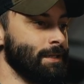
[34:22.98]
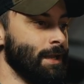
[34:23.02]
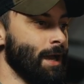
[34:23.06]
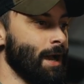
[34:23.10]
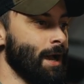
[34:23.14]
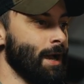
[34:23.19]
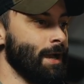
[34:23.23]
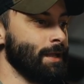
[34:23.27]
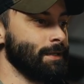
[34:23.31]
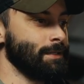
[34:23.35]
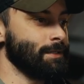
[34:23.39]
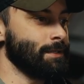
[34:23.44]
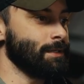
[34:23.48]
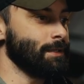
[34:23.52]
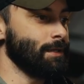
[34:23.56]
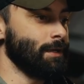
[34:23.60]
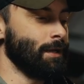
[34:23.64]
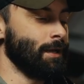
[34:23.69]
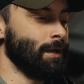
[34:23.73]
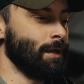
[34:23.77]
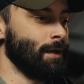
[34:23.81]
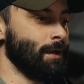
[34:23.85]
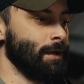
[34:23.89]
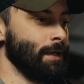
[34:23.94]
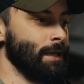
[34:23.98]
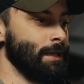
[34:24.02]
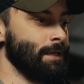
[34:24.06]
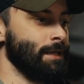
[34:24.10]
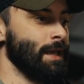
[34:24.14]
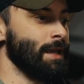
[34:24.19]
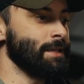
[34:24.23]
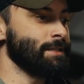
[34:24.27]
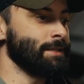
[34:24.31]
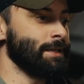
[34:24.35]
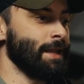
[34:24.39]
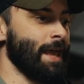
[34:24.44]
not, it
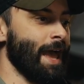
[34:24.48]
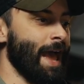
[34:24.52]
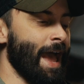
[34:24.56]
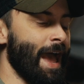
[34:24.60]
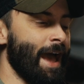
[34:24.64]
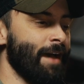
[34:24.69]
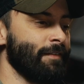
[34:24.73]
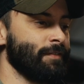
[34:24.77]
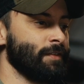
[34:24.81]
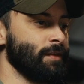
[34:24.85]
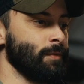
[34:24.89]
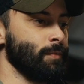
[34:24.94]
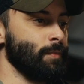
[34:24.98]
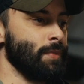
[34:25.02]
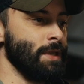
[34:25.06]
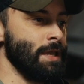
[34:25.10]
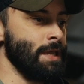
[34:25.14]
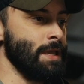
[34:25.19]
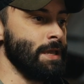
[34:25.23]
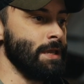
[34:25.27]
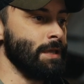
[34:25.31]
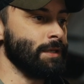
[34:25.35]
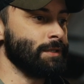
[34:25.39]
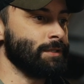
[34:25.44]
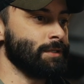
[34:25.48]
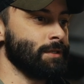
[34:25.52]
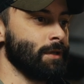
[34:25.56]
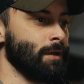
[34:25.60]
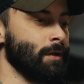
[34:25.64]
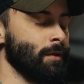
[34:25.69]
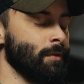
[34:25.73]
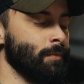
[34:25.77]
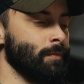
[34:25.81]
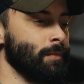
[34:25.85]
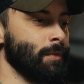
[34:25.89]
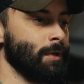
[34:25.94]
doesn't have to be
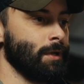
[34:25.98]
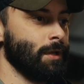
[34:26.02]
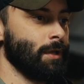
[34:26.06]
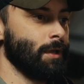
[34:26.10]
some,